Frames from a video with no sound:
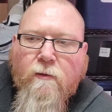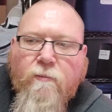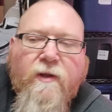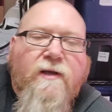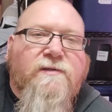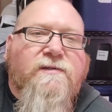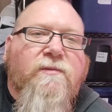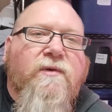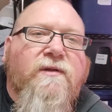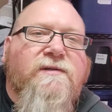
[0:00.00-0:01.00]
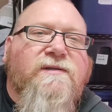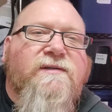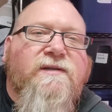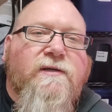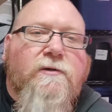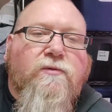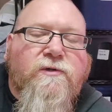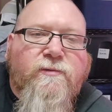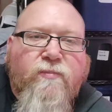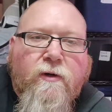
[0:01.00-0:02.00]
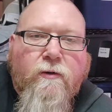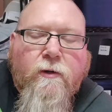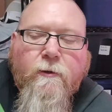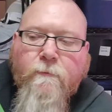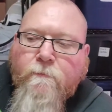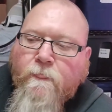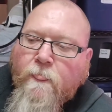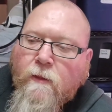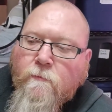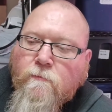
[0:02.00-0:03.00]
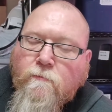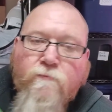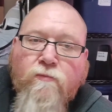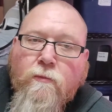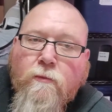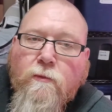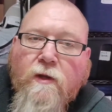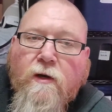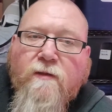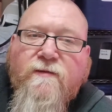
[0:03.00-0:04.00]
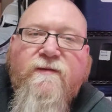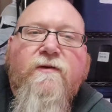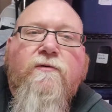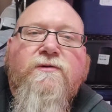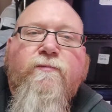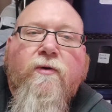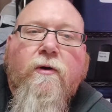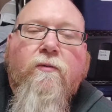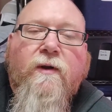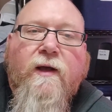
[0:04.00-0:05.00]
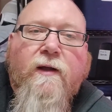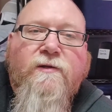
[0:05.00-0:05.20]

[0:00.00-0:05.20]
because some of the seal was broke. None of the seal was broke when I